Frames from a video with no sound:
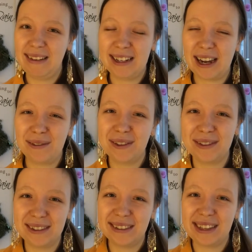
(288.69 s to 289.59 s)
I
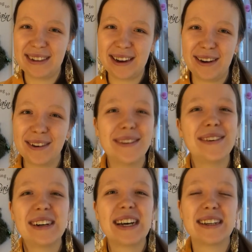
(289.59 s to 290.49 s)
would let go
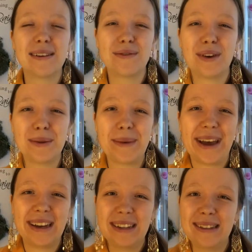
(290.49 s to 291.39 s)
and fall
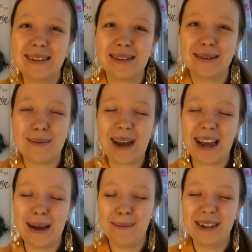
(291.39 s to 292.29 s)
back into my
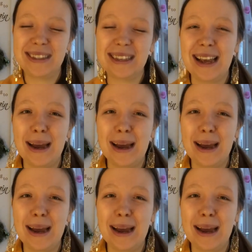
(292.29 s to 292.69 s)
habits.